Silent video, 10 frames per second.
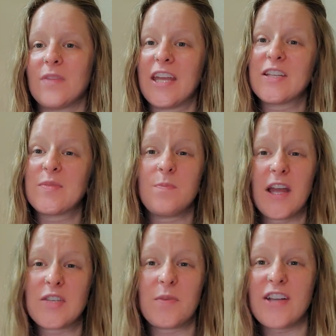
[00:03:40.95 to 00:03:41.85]

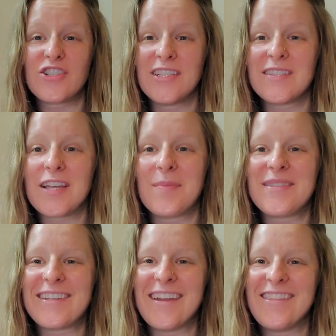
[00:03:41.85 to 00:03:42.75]
expressions come
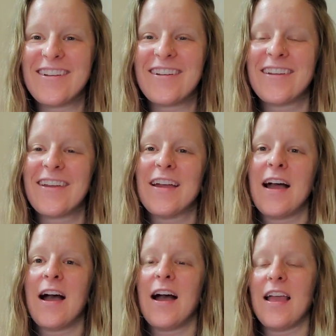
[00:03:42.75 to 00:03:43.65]
together
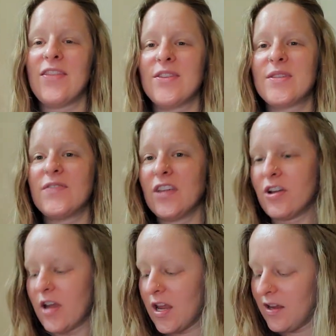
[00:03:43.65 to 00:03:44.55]
in this
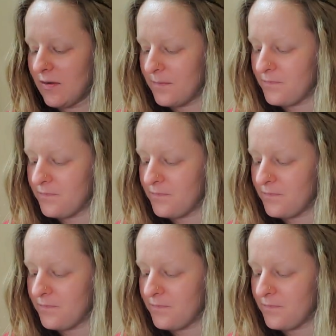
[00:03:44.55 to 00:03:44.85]
figure 8,